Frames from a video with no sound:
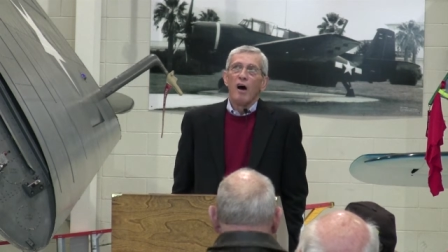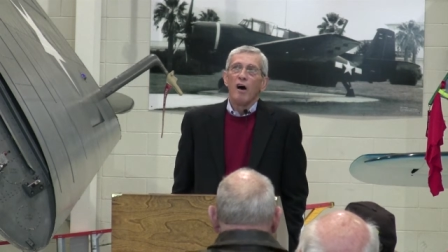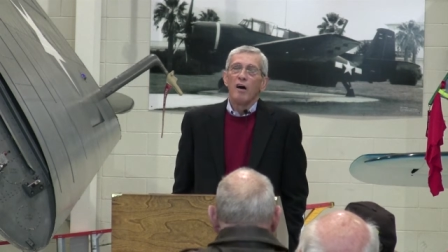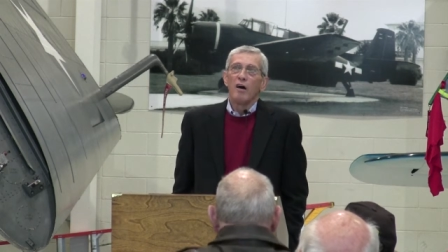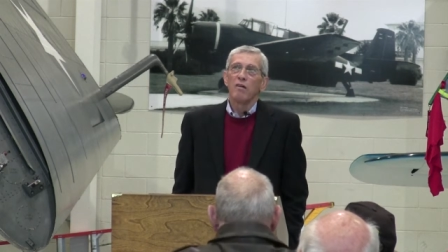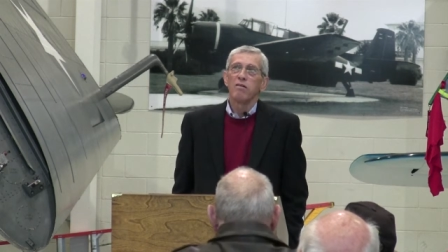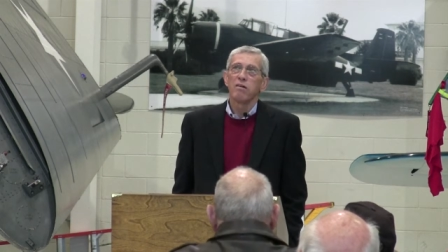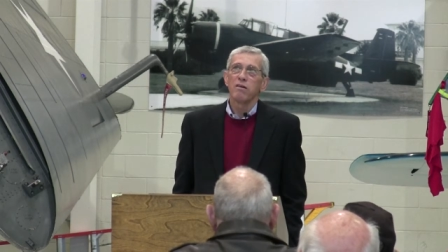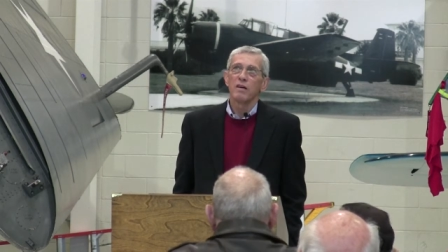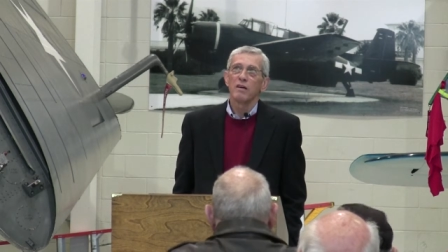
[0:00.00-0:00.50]

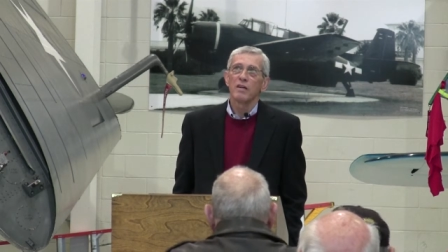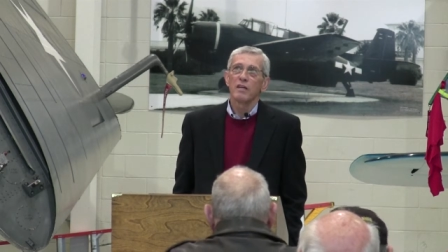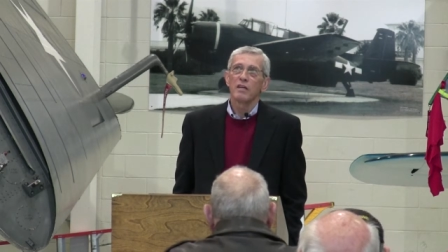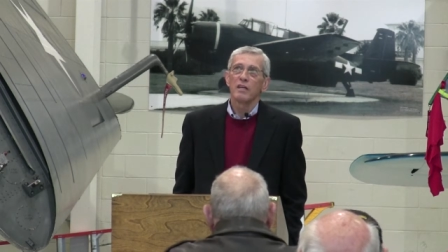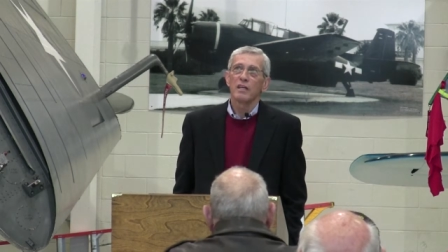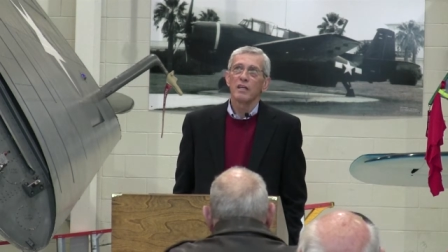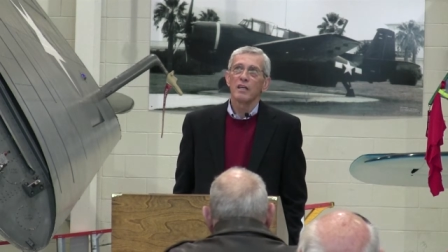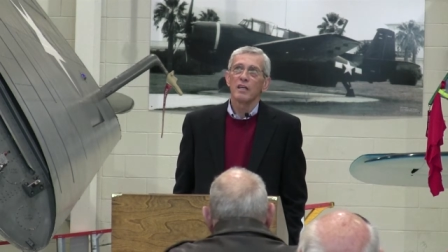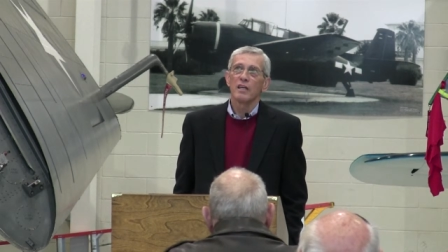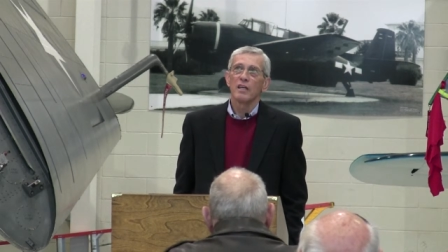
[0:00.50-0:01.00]
Uh,
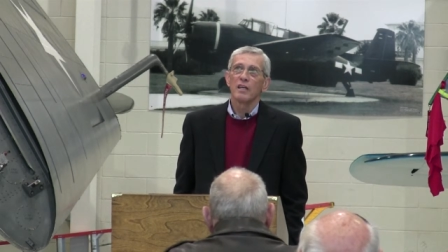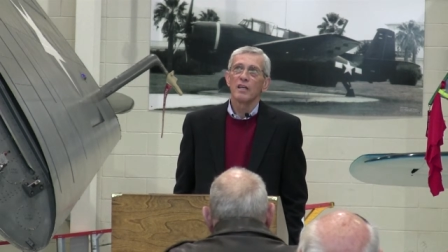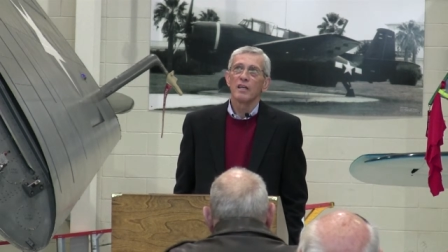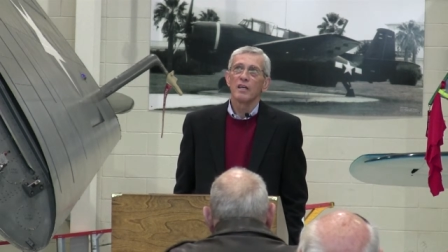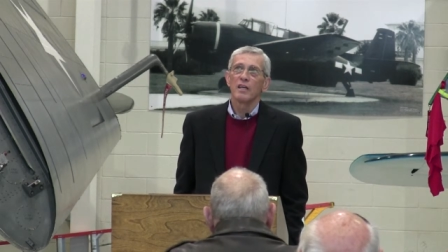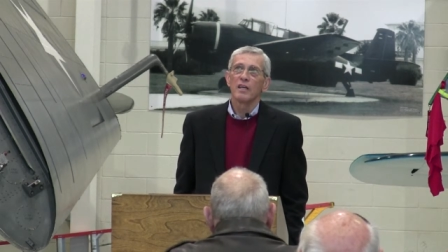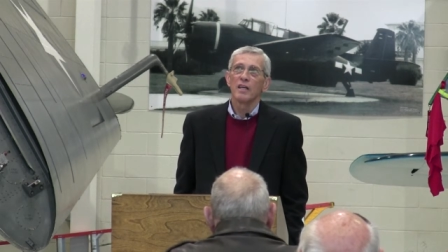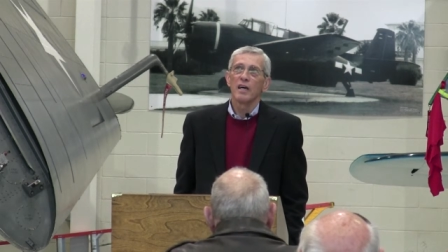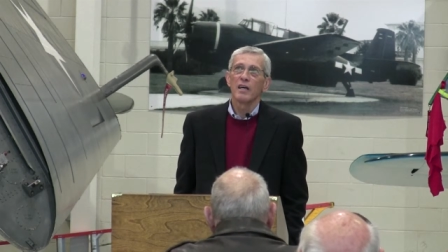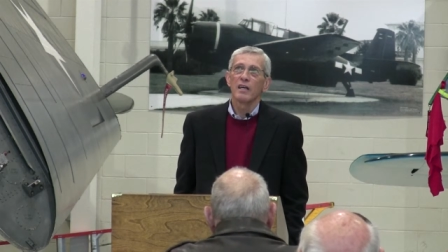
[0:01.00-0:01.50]

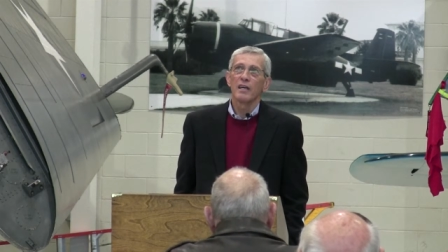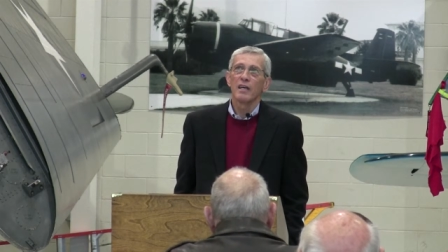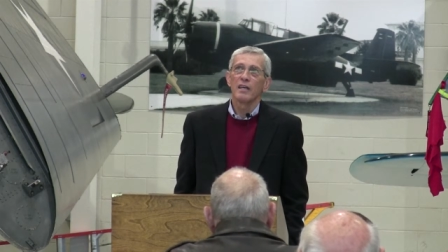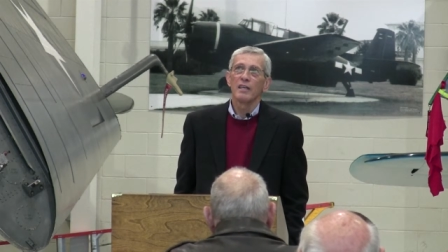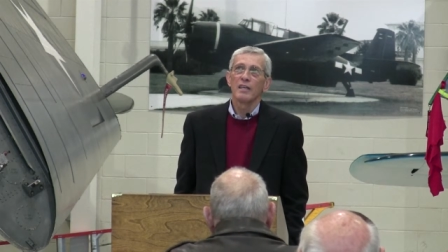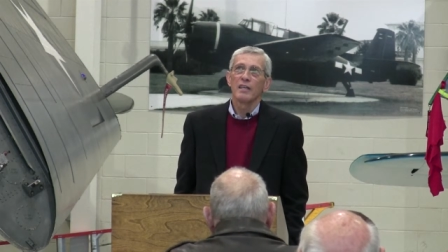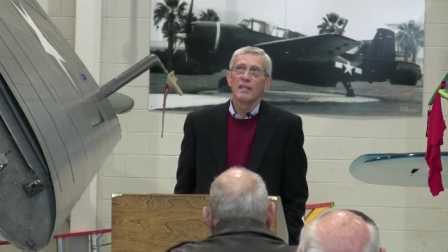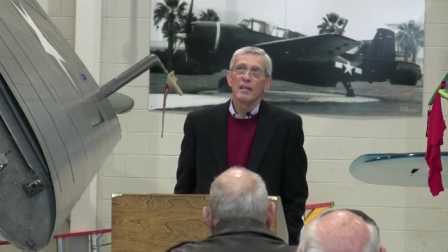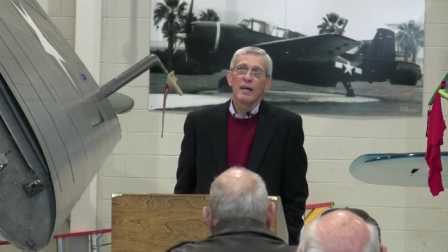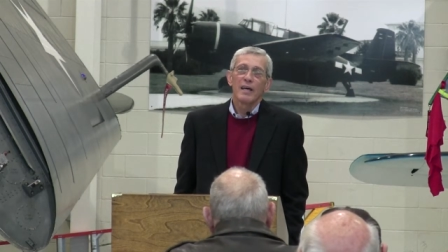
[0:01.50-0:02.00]
I,
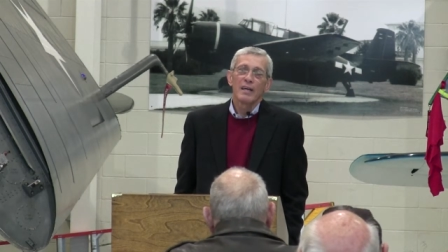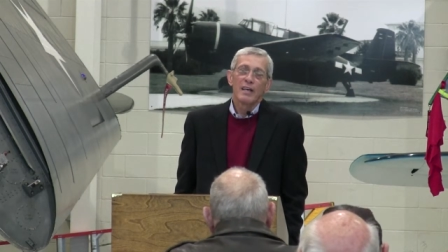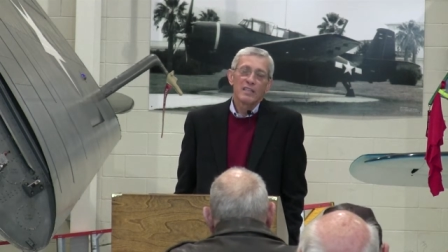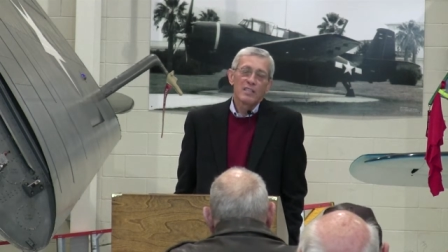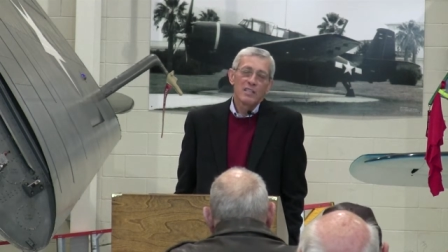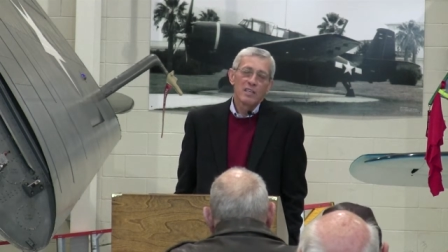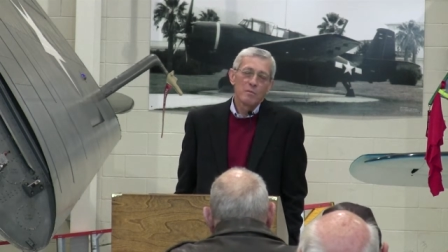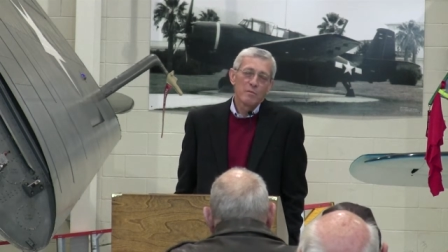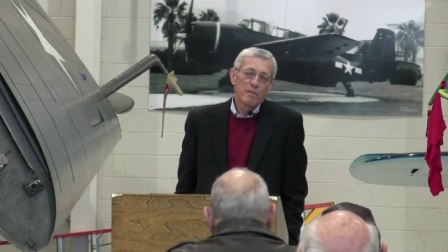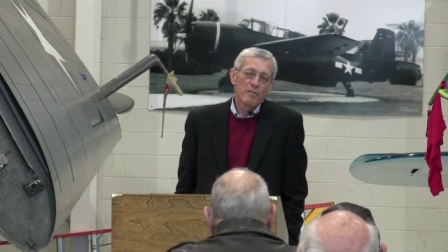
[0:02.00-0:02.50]
I
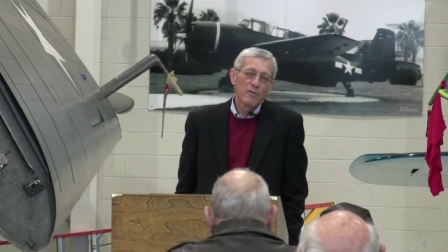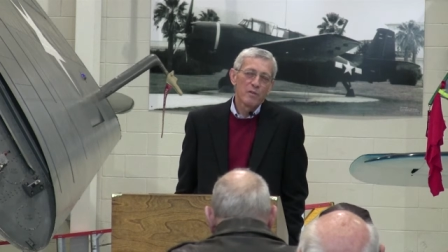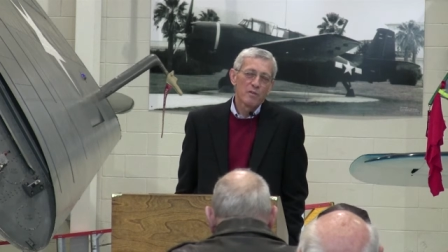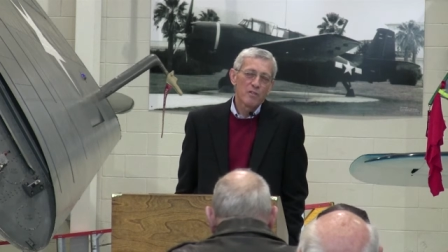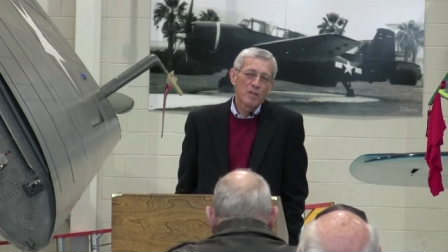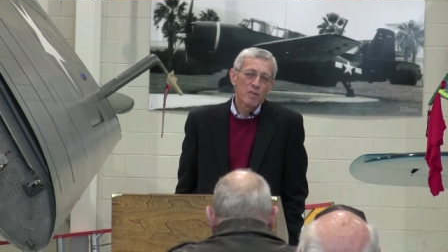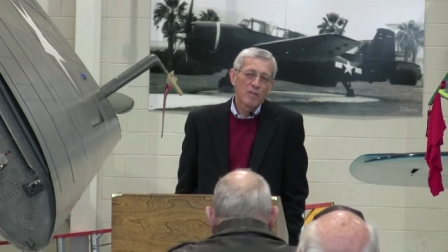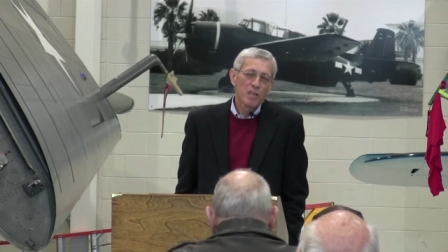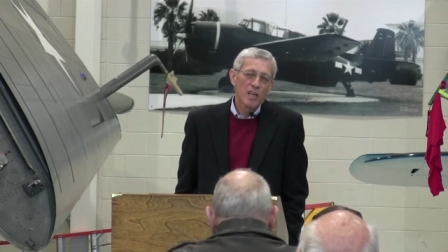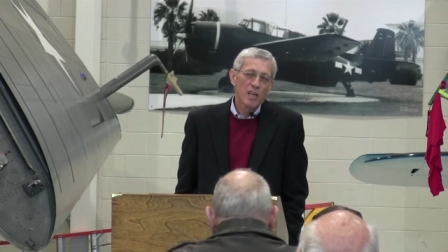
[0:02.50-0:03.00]
asked him if
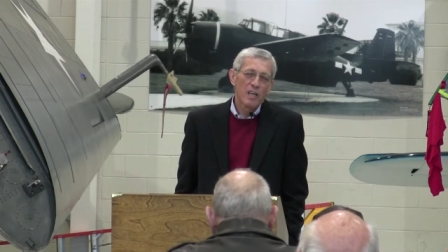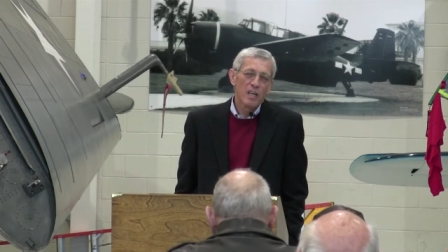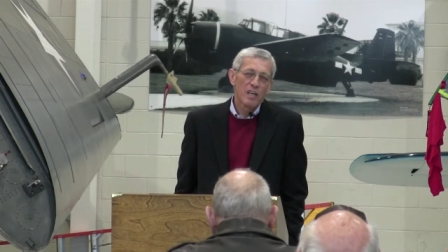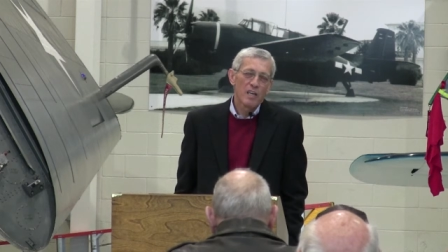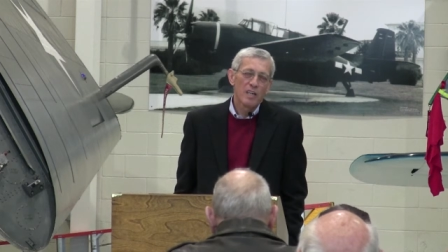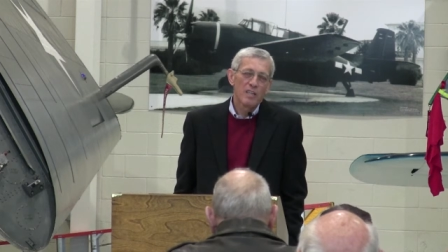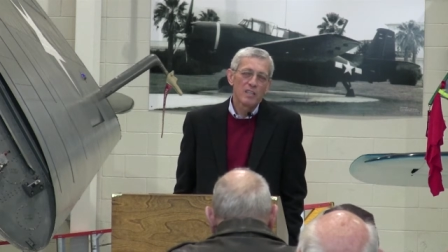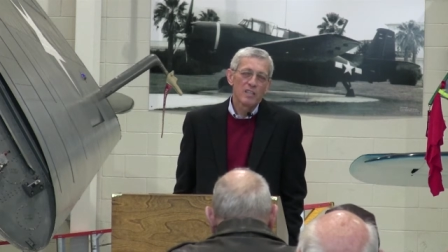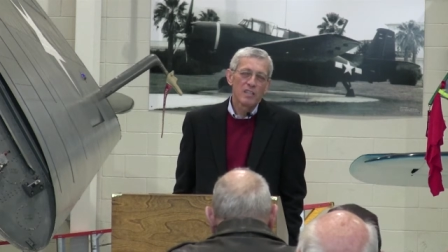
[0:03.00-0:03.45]
he was okay.